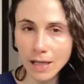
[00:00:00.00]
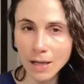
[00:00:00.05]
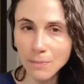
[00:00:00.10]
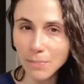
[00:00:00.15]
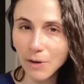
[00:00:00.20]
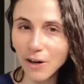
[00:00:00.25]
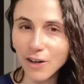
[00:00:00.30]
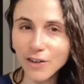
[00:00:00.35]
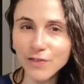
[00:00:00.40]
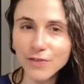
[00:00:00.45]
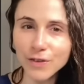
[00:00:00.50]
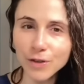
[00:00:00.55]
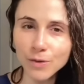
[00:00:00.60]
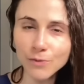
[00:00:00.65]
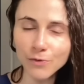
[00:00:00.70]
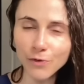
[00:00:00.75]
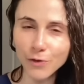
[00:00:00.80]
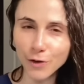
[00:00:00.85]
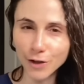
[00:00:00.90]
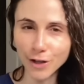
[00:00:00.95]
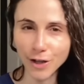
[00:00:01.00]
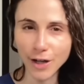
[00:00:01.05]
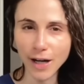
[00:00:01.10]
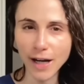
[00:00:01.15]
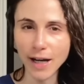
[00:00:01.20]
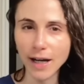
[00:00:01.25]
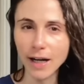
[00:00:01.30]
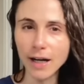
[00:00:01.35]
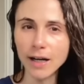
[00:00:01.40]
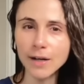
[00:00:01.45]
perfume for your
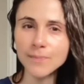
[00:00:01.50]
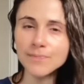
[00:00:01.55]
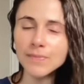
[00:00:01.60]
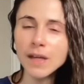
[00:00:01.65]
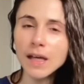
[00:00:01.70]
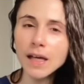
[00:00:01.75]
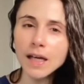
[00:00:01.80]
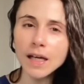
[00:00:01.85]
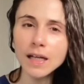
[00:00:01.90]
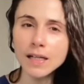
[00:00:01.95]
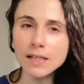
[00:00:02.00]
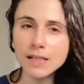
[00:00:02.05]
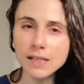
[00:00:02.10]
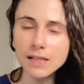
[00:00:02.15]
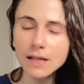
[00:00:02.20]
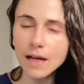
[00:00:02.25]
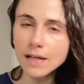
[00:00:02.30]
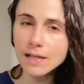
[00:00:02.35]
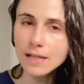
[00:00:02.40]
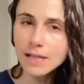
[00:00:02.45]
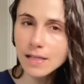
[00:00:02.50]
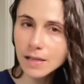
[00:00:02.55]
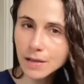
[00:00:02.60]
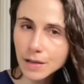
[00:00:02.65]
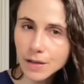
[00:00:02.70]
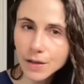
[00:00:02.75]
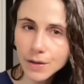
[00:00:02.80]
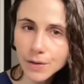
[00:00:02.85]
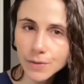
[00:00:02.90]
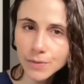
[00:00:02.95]
hair. It is a
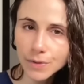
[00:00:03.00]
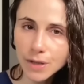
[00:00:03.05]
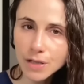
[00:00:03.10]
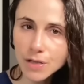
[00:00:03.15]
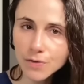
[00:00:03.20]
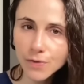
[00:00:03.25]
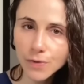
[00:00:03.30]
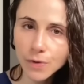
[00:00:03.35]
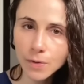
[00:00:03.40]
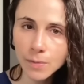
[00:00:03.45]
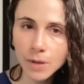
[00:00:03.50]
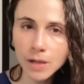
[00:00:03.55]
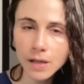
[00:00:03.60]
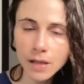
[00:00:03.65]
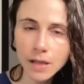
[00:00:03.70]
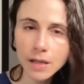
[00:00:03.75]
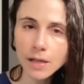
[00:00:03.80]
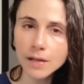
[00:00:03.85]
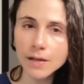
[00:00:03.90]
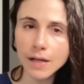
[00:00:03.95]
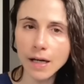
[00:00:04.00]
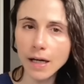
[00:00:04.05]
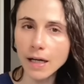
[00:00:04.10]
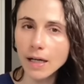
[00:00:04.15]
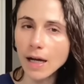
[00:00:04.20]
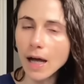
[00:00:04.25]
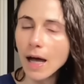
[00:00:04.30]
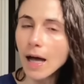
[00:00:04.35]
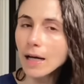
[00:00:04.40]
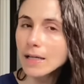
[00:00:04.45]
silicone rich formula that
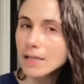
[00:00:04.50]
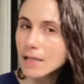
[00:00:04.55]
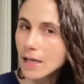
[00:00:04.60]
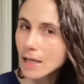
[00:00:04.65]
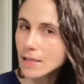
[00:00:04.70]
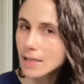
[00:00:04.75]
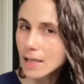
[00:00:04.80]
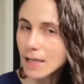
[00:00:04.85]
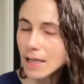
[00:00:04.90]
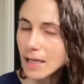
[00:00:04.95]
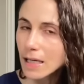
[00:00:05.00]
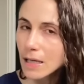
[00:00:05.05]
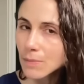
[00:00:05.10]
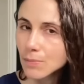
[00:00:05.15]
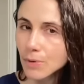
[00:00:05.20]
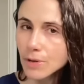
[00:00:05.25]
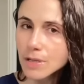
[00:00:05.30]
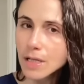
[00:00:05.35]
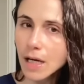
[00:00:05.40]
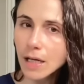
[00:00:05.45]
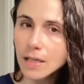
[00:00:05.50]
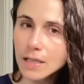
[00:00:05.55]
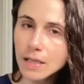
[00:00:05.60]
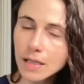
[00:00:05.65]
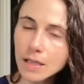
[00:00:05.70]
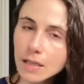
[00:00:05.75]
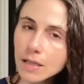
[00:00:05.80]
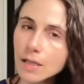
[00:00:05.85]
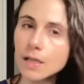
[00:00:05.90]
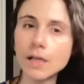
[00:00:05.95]
acts as a heat protectant